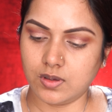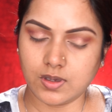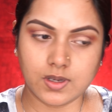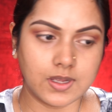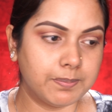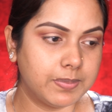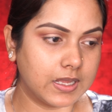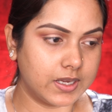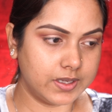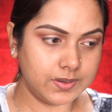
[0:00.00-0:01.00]
and
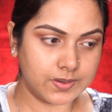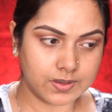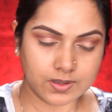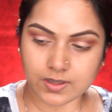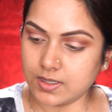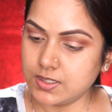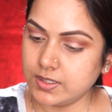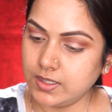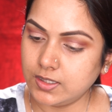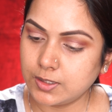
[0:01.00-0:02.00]
apply
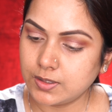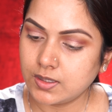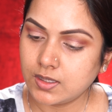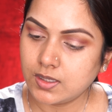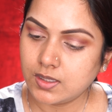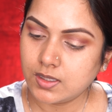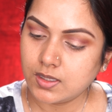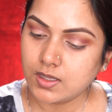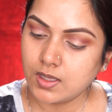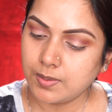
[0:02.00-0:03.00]
underneath
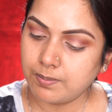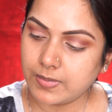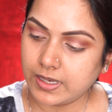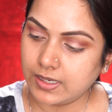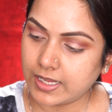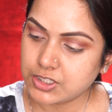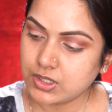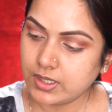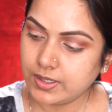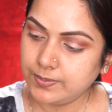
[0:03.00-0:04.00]
my lash
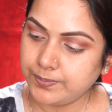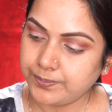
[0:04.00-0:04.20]
line.